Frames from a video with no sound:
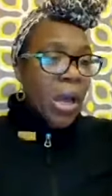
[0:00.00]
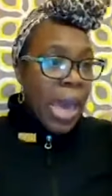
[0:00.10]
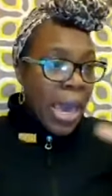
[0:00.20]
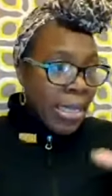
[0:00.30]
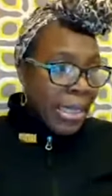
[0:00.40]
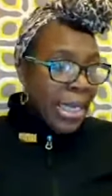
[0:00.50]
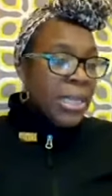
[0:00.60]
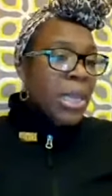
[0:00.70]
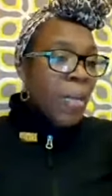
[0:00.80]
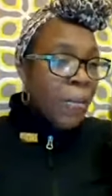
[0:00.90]
and get
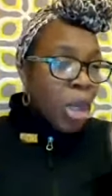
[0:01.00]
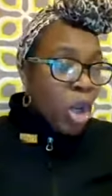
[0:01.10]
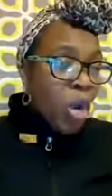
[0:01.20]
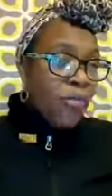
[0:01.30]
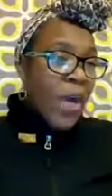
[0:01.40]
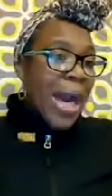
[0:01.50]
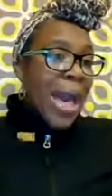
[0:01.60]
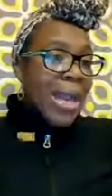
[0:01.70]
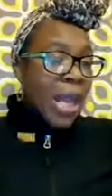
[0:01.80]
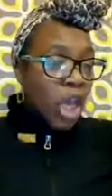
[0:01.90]
them
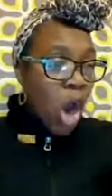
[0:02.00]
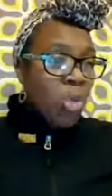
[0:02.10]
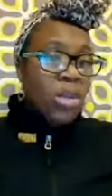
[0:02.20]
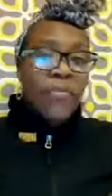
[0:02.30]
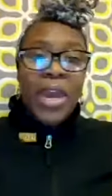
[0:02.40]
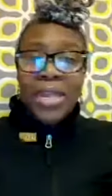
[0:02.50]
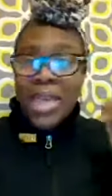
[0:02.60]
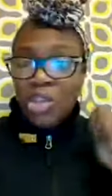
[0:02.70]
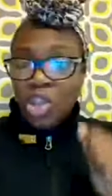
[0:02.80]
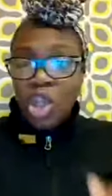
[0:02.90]
purified and cultivate
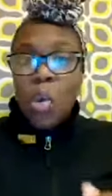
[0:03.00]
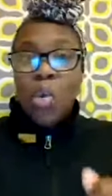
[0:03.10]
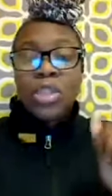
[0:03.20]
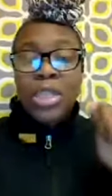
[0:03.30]
their souls,